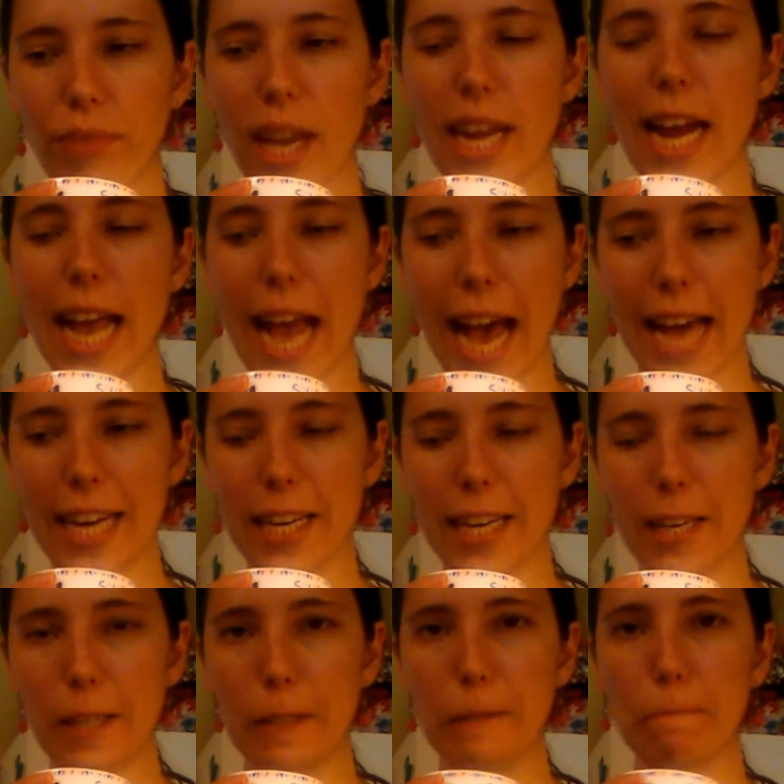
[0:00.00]
And I
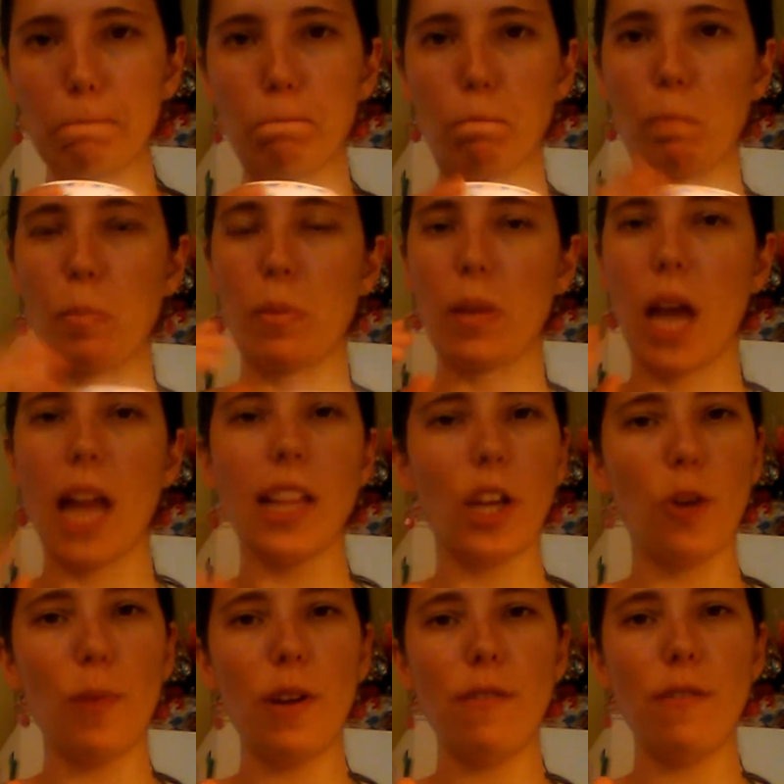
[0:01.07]
added a
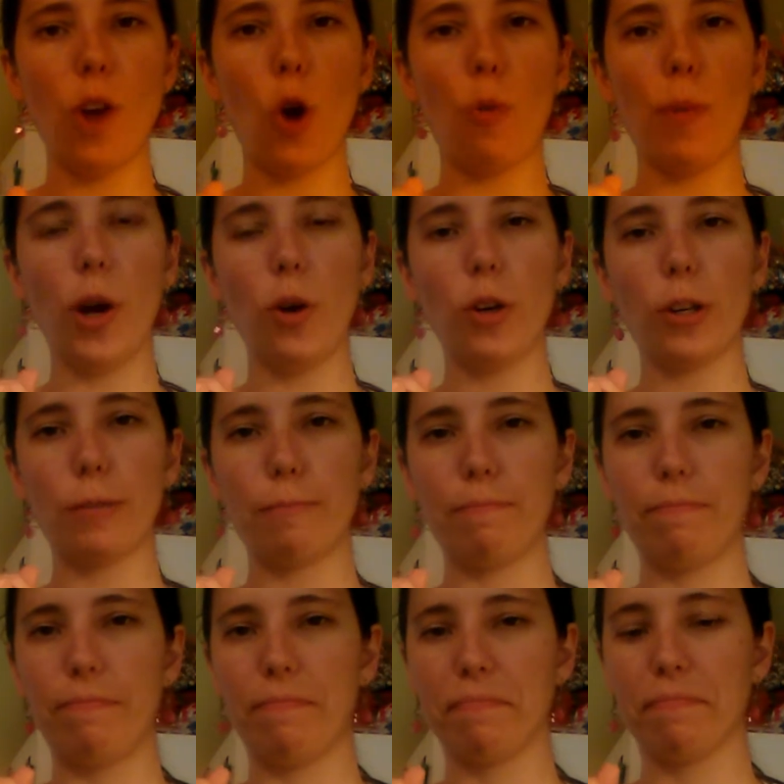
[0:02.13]
little bit of oat milk
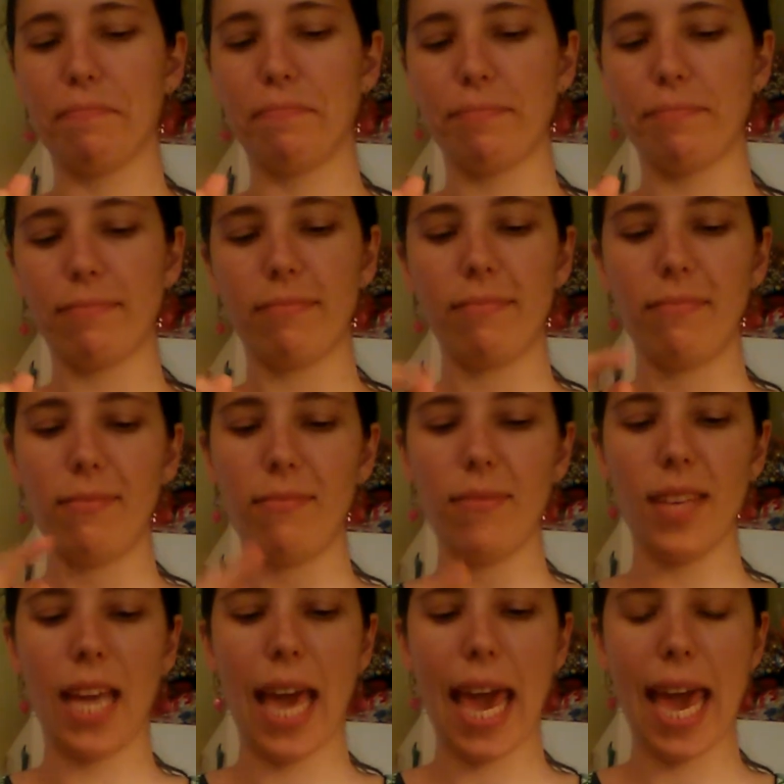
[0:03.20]

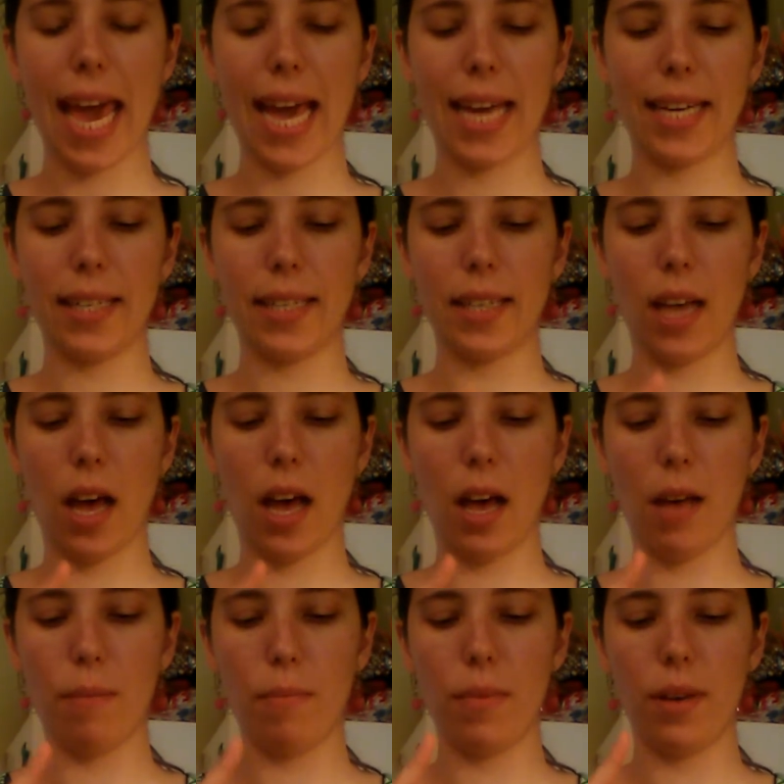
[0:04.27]
and
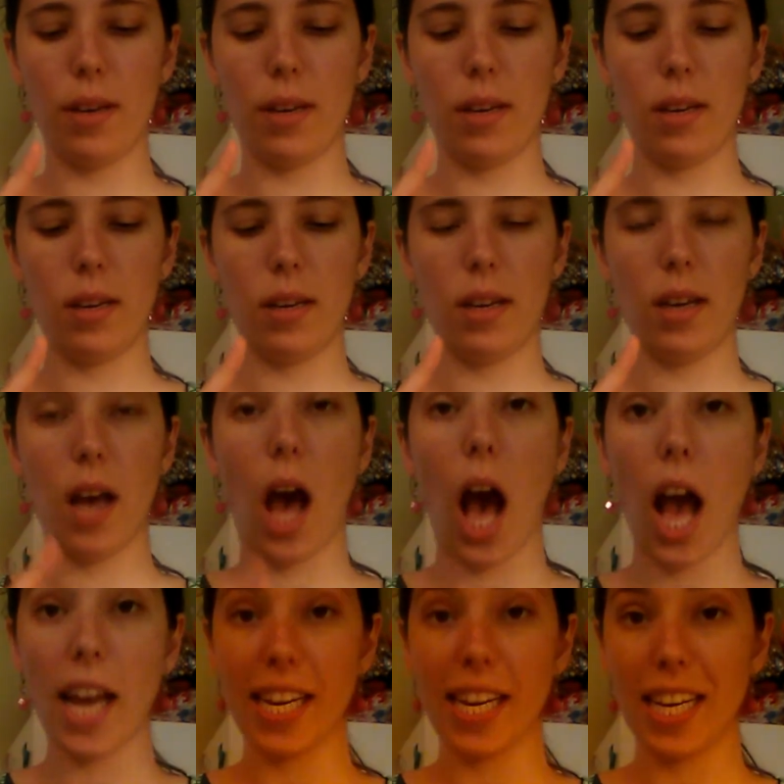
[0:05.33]
some
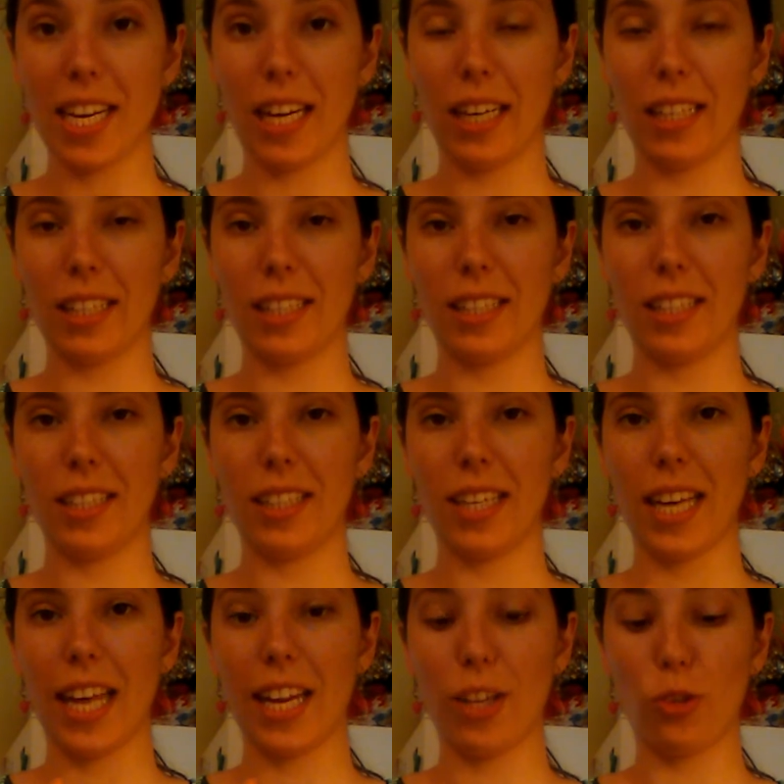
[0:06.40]
honey
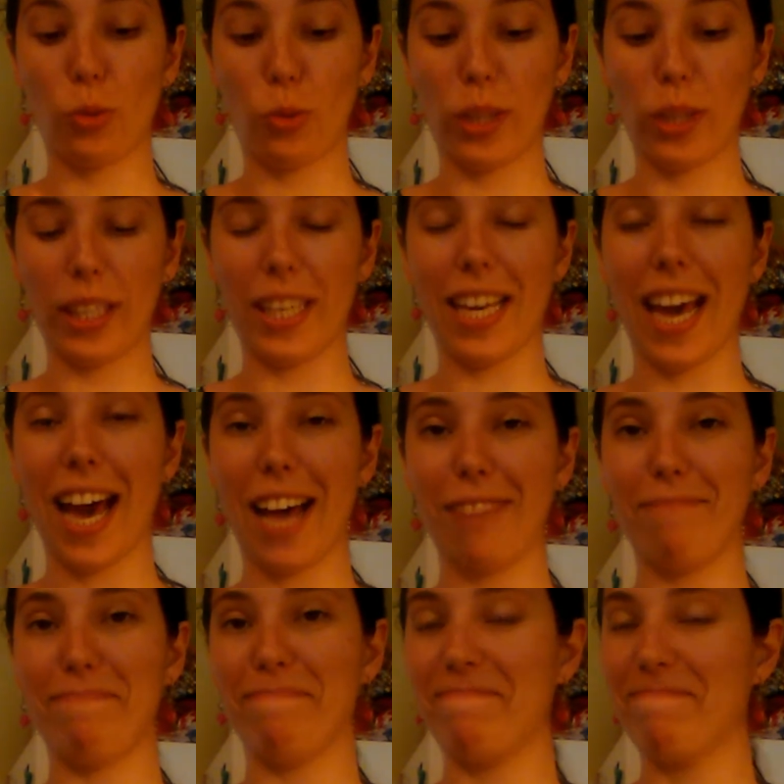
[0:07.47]
that's real. Yeah.
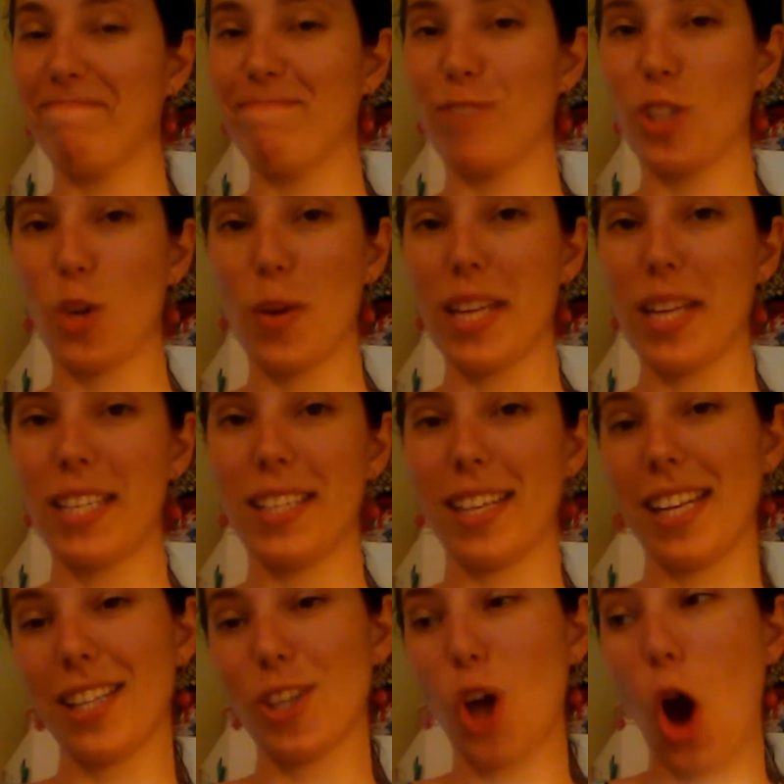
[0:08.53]
So it's
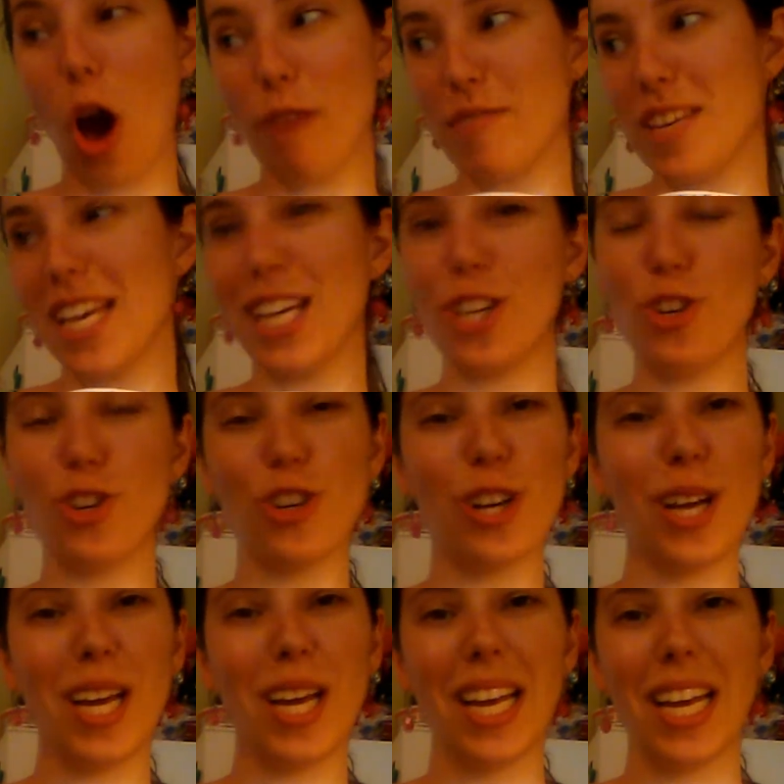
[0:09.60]
it's coffee-ish,
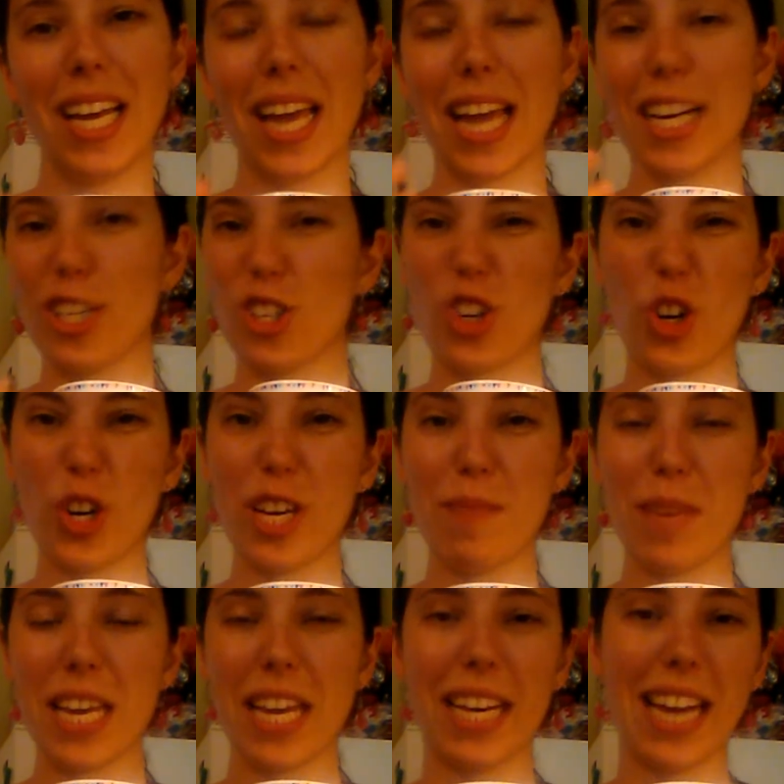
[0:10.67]
and it's
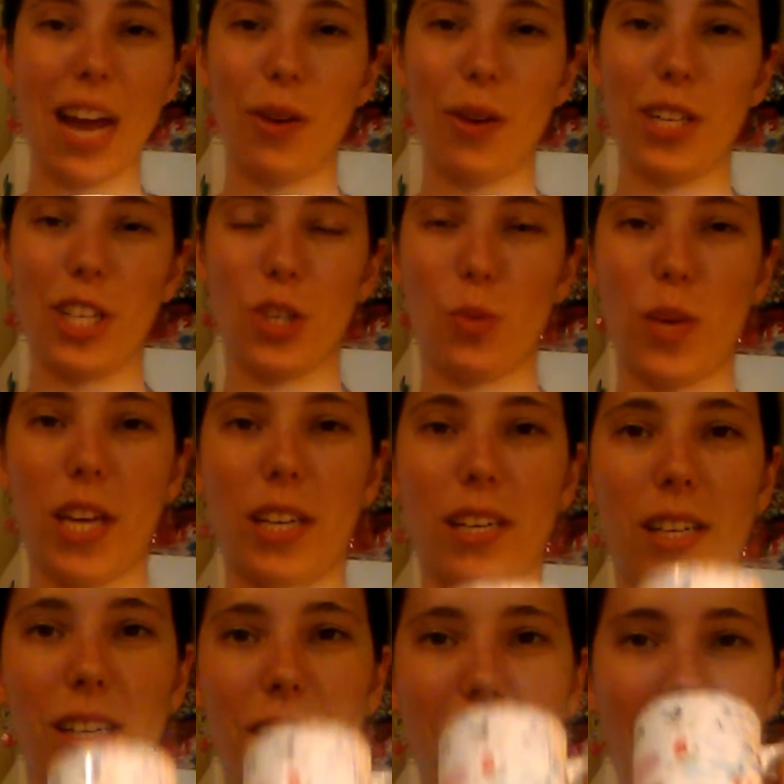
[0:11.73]
creamy, and now it's sweet,
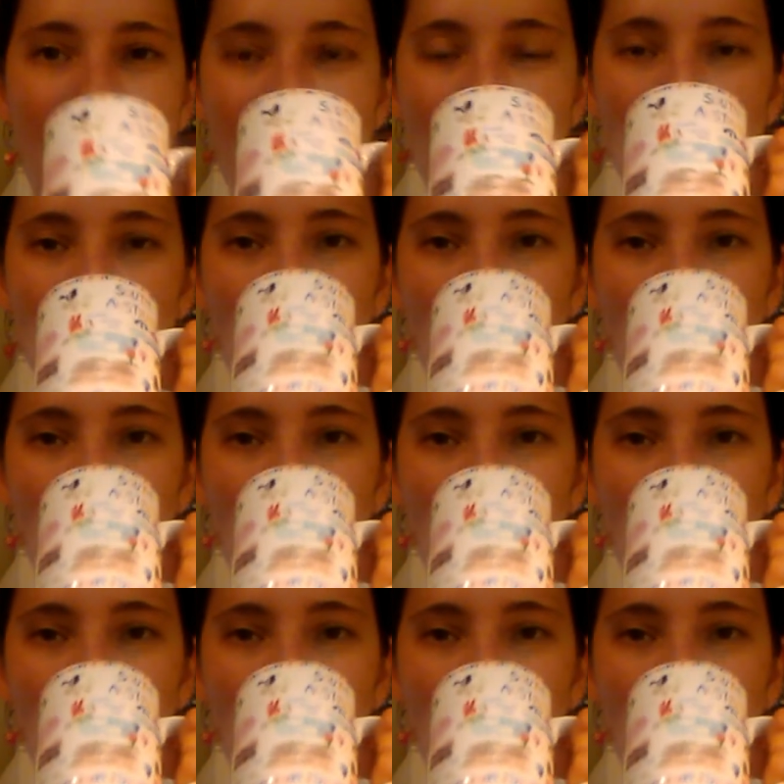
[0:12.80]
and